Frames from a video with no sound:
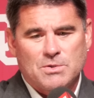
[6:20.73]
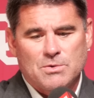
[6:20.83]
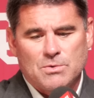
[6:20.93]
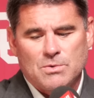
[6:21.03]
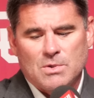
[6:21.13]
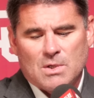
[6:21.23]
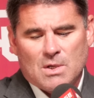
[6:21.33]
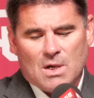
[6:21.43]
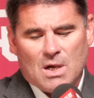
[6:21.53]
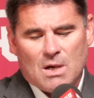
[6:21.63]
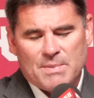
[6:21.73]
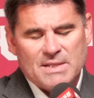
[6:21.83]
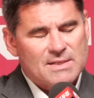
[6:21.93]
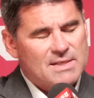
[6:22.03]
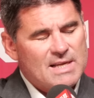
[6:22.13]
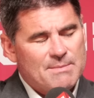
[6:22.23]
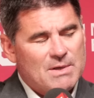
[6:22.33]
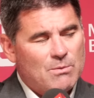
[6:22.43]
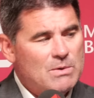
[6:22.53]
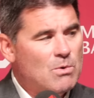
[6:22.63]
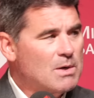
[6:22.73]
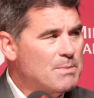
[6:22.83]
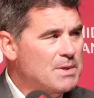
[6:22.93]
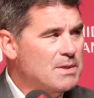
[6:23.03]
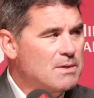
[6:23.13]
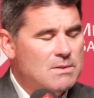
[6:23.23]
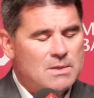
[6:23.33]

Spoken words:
to be the team that we want to be.